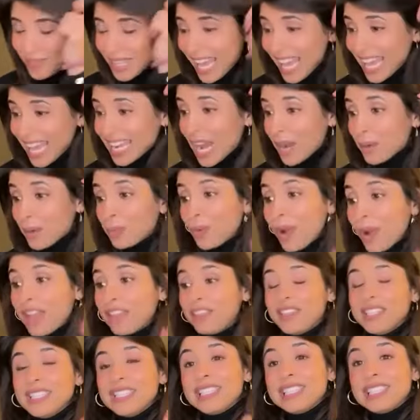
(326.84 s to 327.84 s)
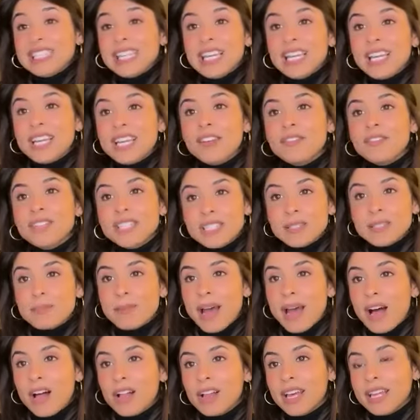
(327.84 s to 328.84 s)
And I read the scene of
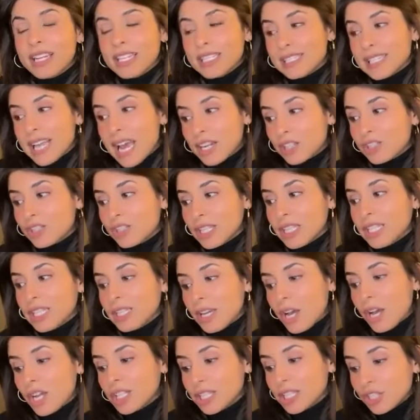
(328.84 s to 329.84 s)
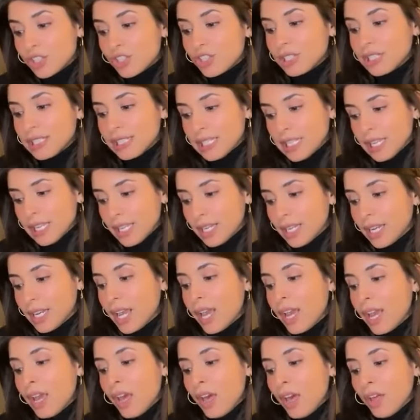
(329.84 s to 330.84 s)
Isabel, and it's actually the audition scene.
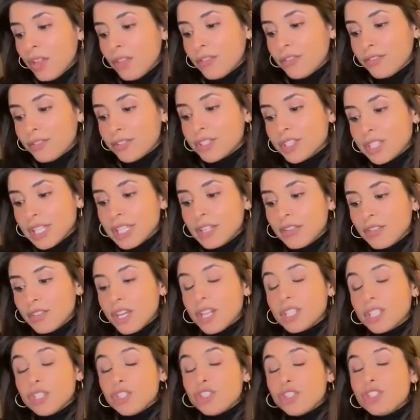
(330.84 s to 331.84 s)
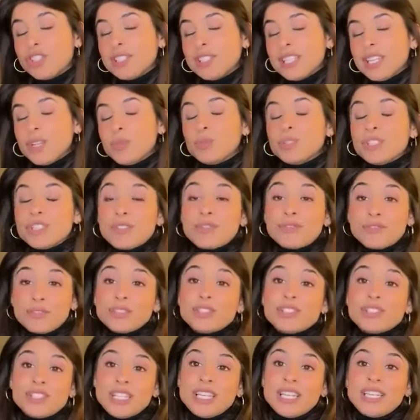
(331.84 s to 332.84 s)
The first scene of the audition scene was the
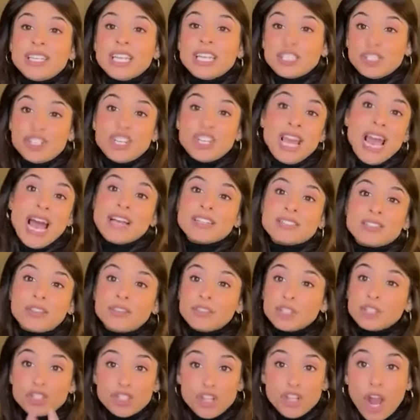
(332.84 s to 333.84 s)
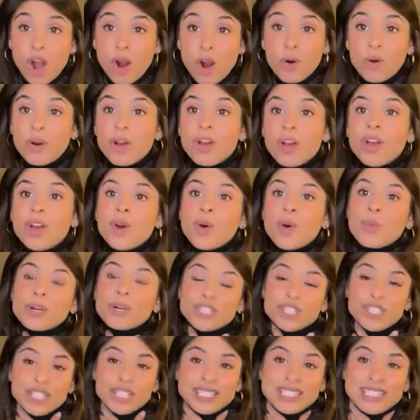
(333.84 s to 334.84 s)
first scene that she has on the show where
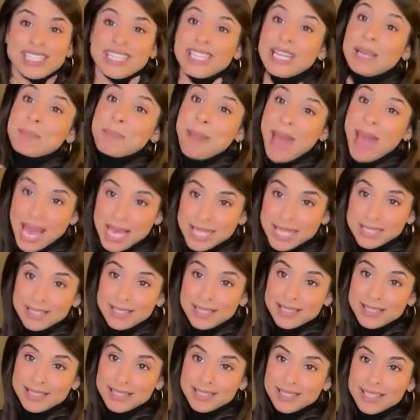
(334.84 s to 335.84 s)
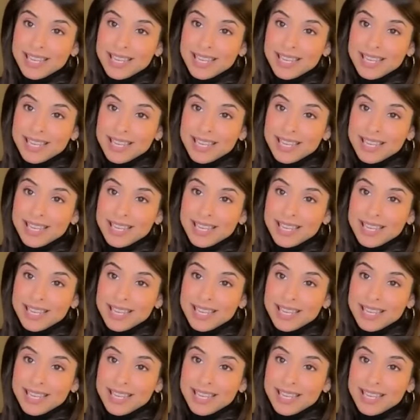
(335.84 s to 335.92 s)
she's stealing pens.